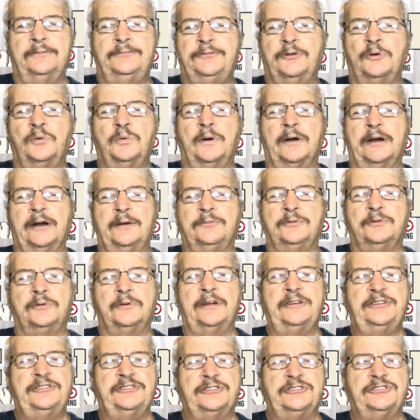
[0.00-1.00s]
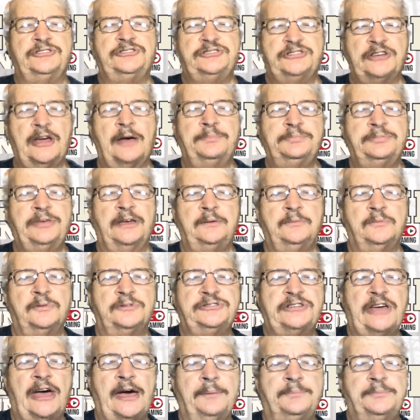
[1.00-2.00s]
For whatever reason, something
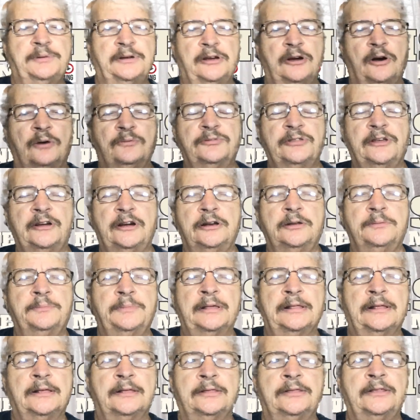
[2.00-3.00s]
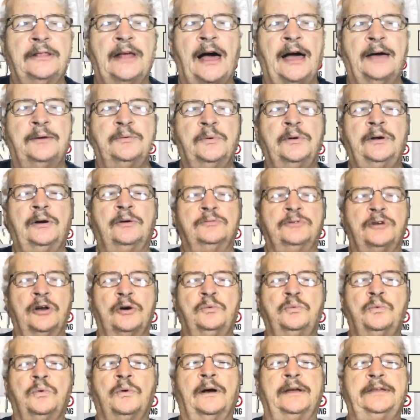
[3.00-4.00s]
was happening over there in the middle of the night. We don't
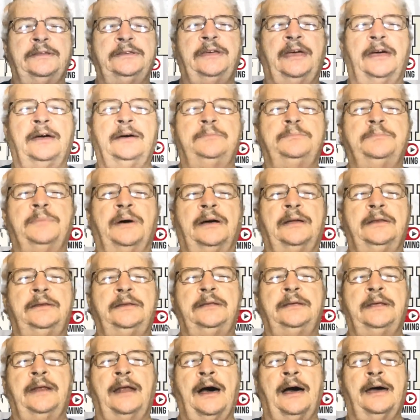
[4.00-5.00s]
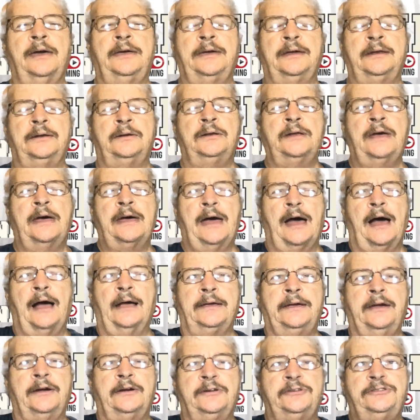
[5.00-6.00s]
know what yet, but and I
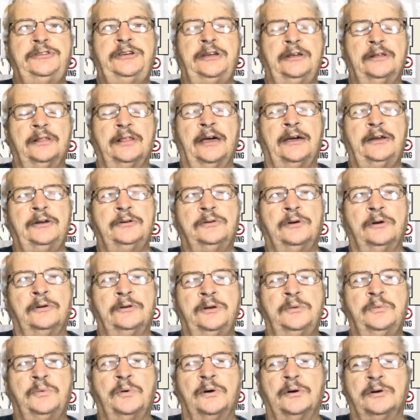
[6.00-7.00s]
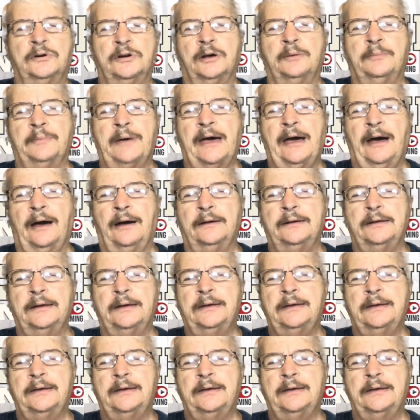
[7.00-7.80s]
guarantee you later on it will come out.